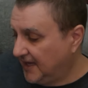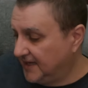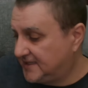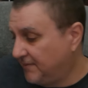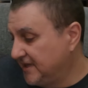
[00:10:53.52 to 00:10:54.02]

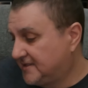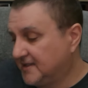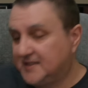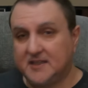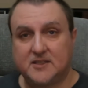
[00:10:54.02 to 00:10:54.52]
In some
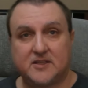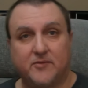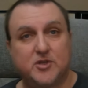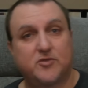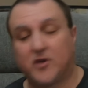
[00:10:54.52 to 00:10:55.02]
instances, as I'm
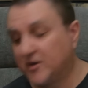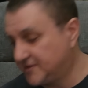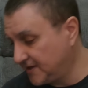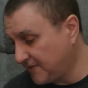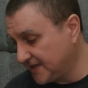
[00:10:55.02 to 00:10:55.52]
just
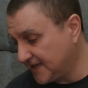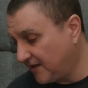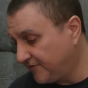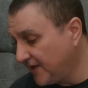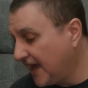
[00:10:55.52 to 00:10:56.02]
rehearsing
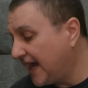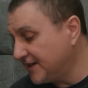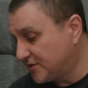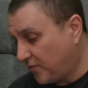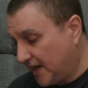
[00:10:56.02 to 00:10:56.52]
myself, I
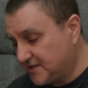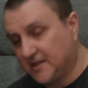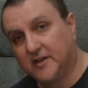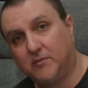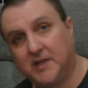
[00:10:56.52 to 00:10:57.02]
just watch the
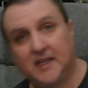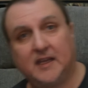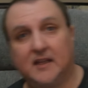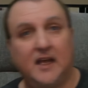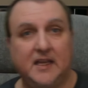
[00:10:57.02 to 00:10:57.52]
little
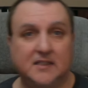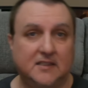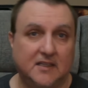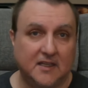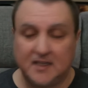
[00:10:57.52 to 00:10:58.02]
blinking light.
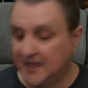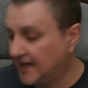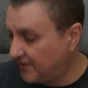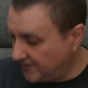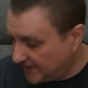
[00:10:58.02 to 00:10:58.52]
And I
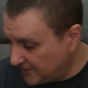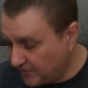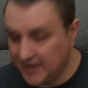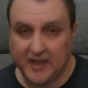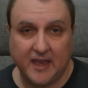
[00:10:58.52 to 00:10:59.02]
don't even need to
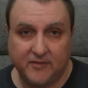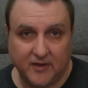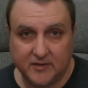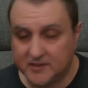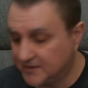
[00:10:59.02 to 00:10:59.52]
wear the
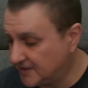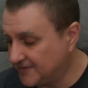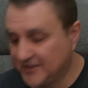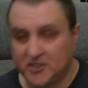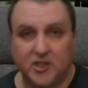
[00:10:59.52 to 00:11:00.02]
headphones, because
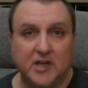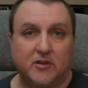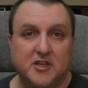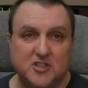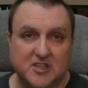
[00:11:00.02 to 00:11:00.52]
if it's
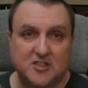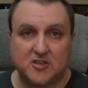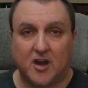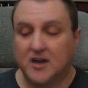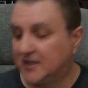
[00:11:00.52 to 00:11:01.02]
literally just a
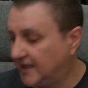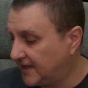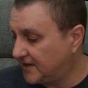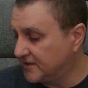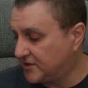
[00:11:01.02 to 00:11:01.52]
start
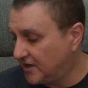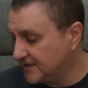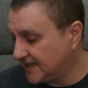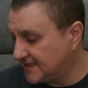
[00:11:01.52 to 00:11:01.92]
click, as long as I